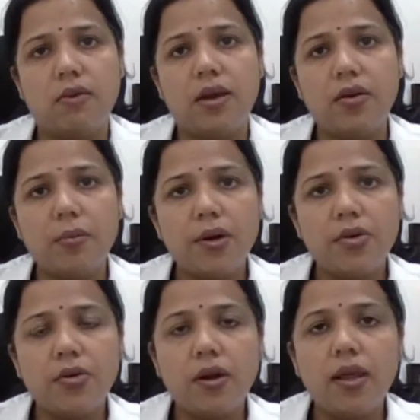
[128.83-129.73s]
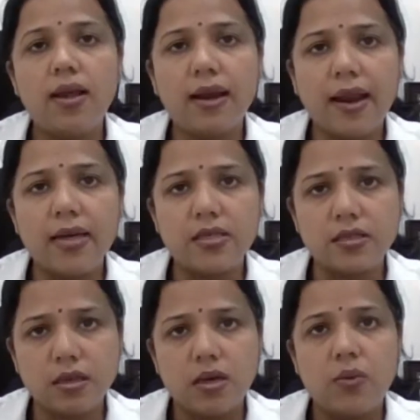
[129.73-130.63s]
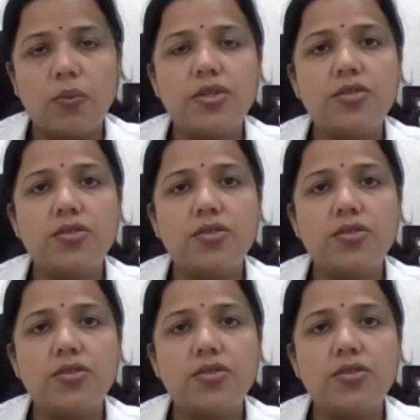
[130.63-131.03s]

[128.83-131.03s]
endometriotic glands, which is